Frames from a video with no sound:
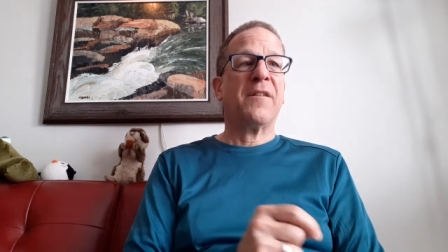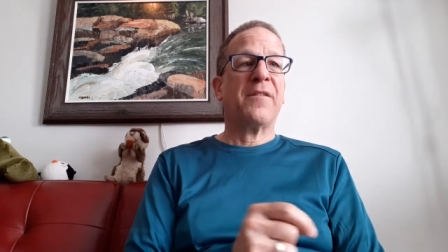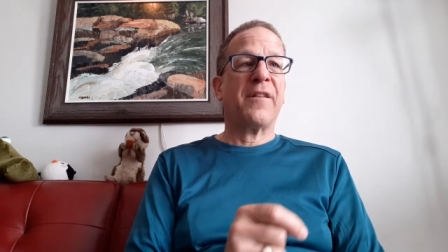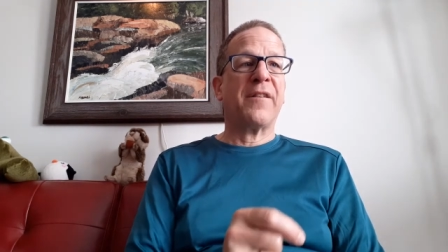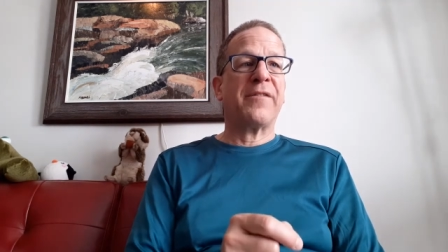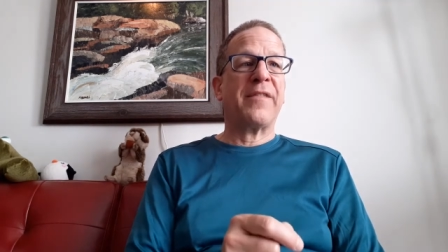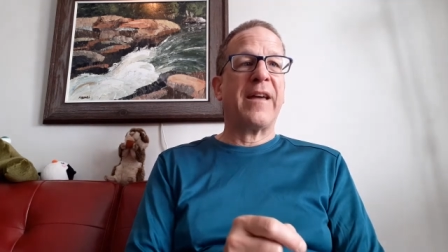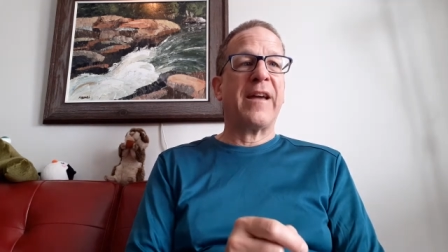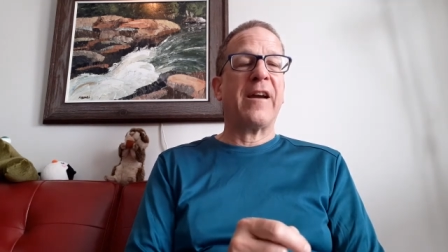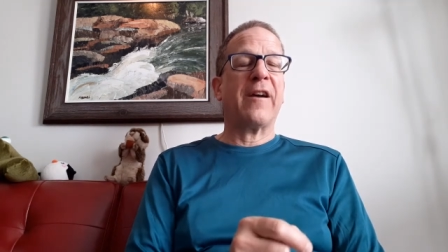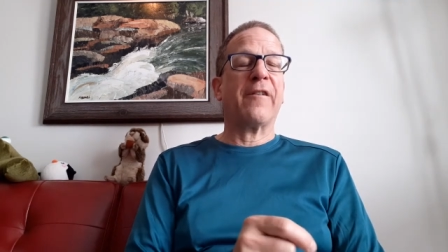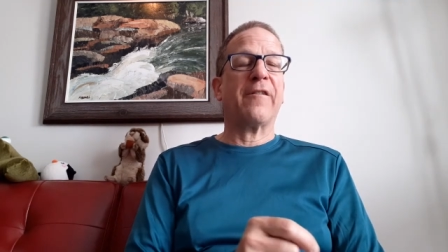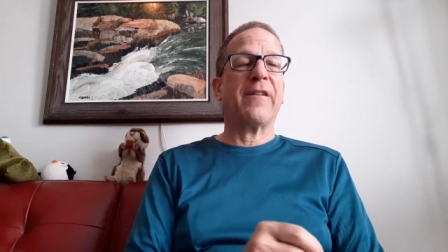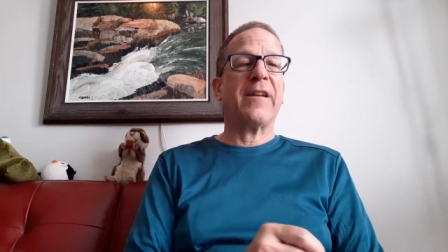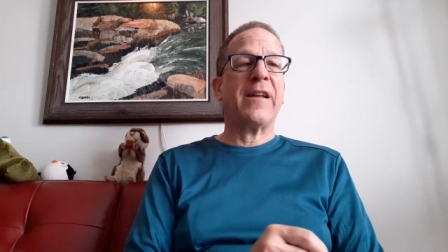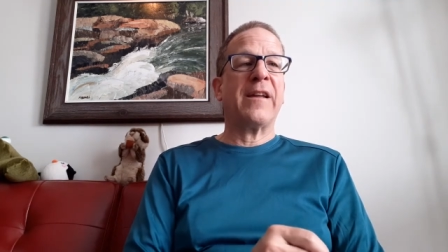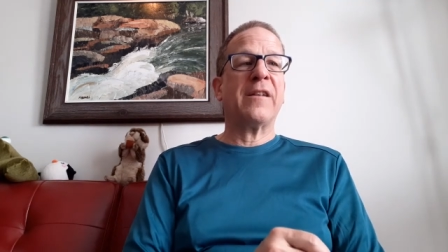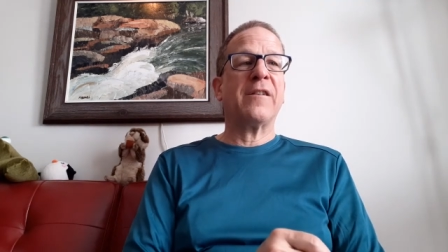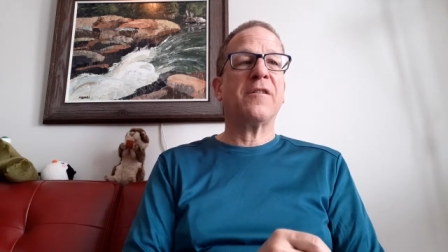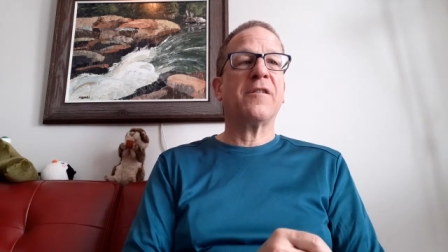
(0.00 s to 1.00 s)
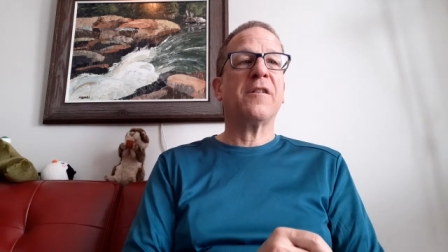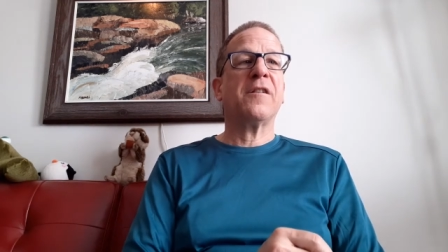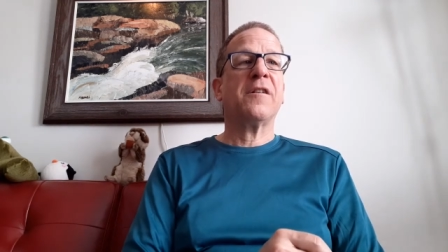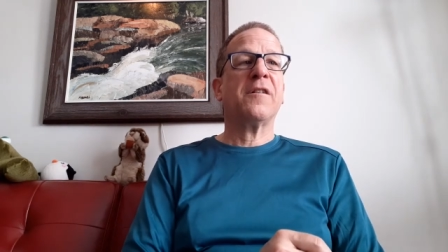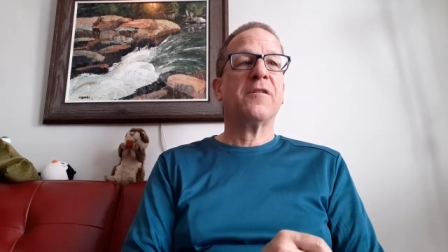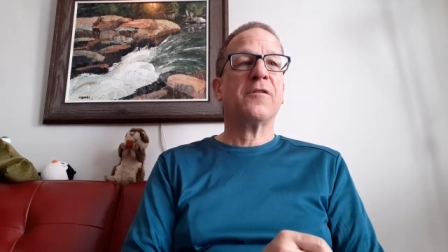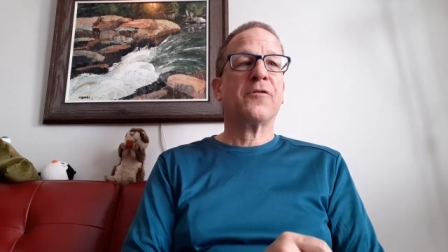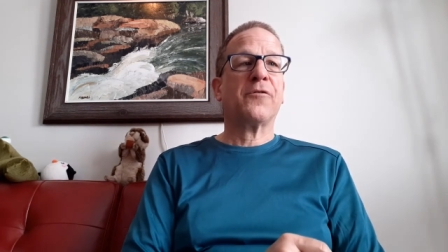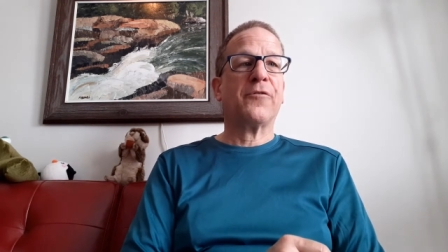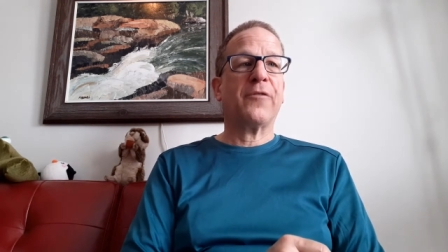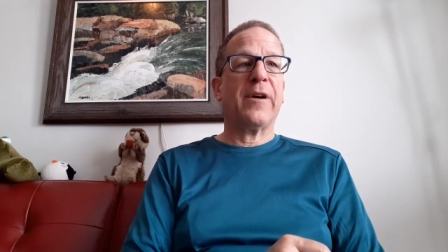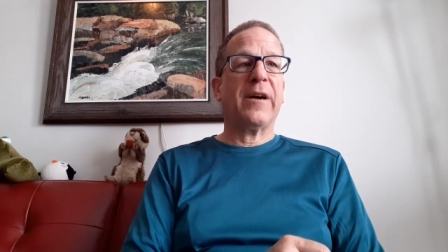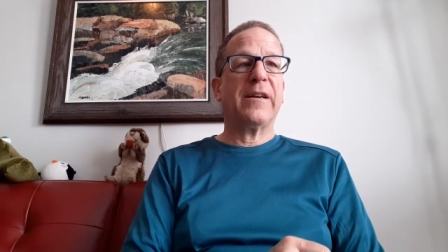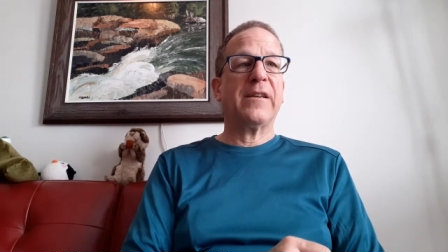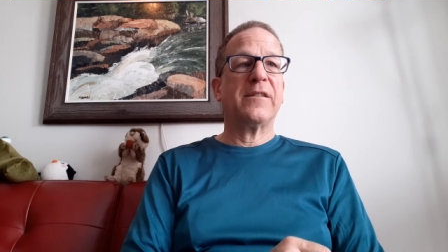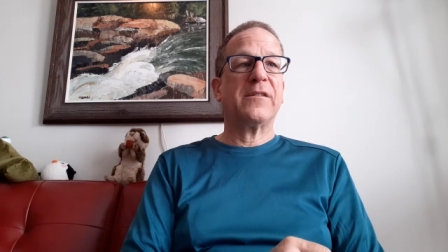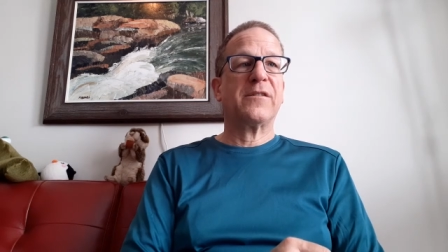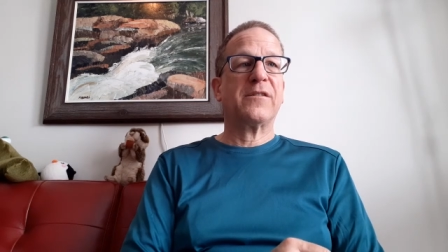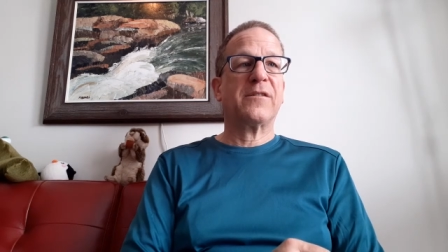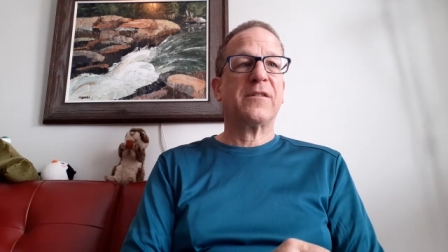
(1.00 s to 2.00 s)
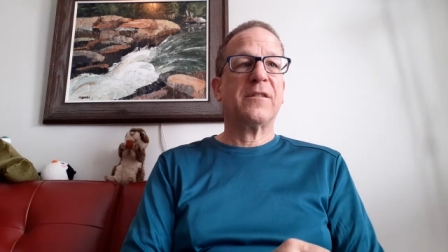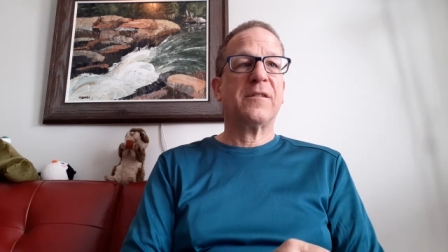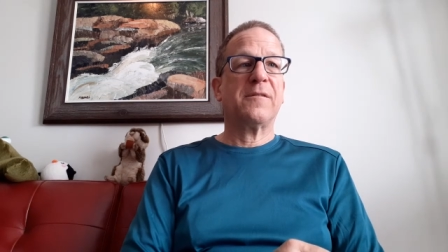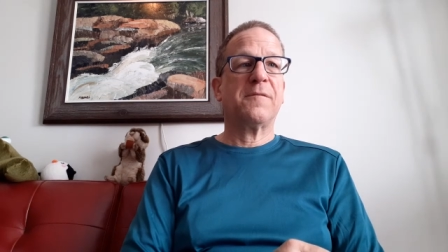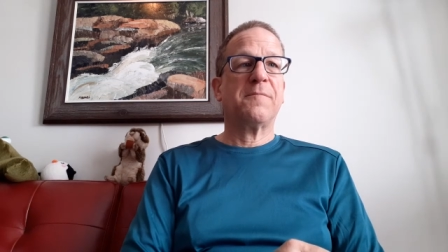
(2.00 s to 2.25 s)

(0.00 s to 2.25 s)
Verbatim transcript: that they are in Christ.